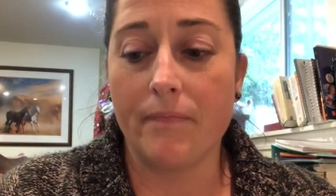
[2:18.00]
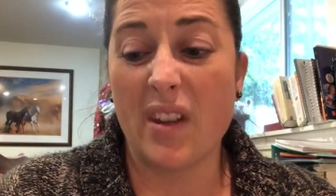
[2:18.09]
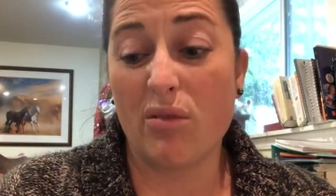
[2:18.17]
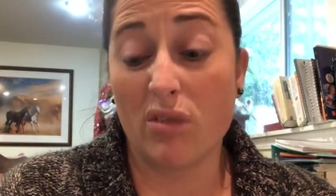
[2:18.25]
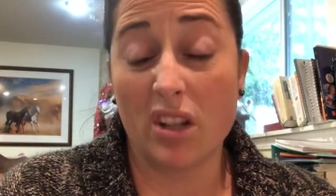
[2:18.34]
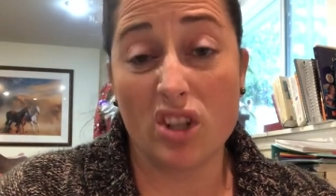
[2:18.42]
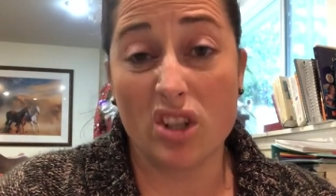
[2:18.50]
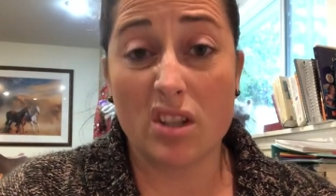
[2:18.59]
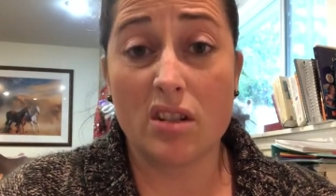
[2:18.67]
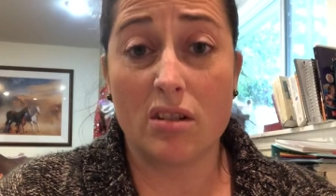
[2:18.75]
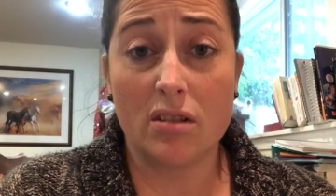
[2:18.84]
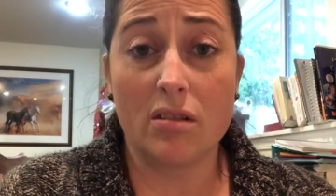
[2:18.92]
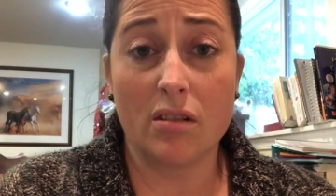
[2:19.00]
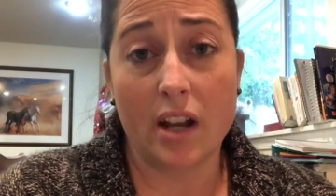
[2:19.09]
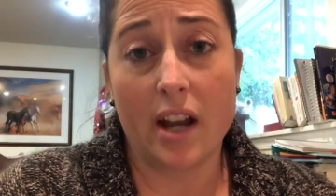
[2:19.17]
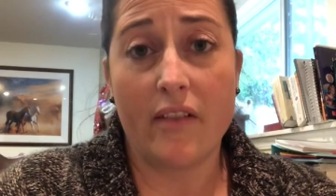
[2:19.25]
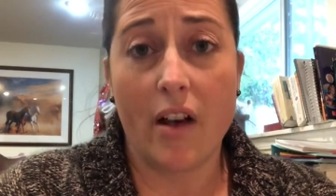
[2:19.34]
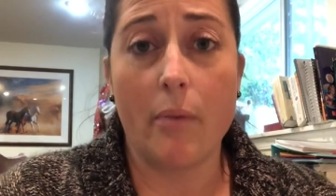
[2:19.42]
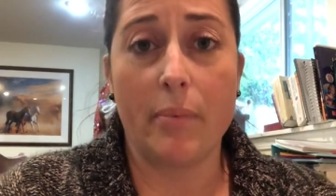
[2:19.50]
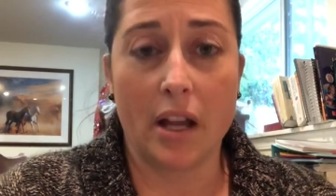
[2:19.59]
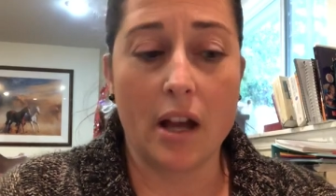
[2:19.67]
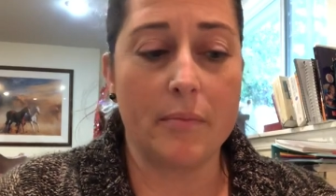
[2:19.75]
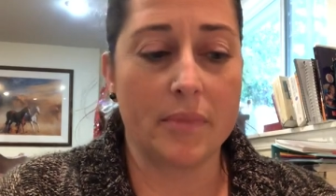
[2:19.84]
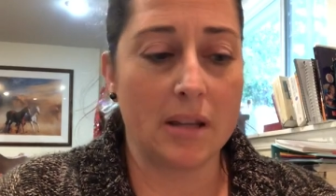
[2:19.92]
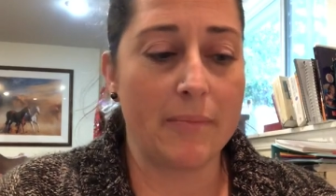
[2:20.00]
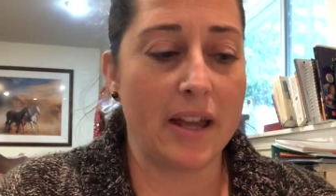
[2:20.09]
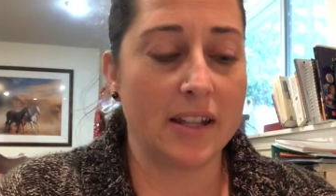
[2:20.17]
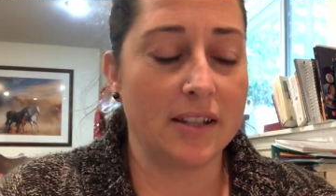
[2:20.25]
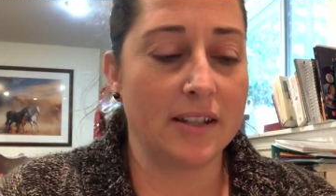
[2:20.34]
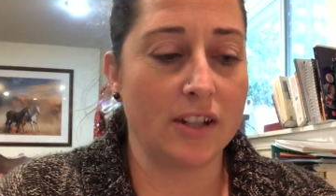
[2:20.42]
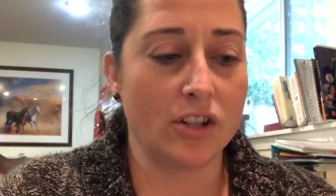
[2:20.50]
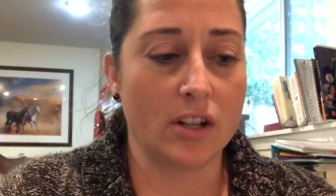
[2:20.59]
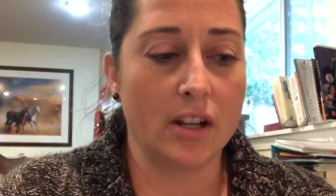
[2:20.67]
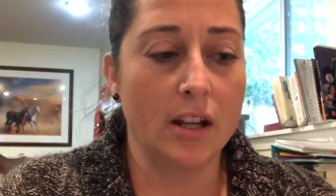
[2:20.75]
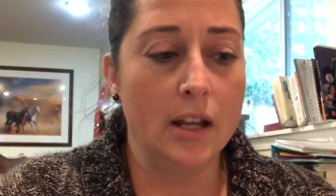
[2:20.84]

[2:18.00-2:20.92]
really just kind of helping come to the best decision.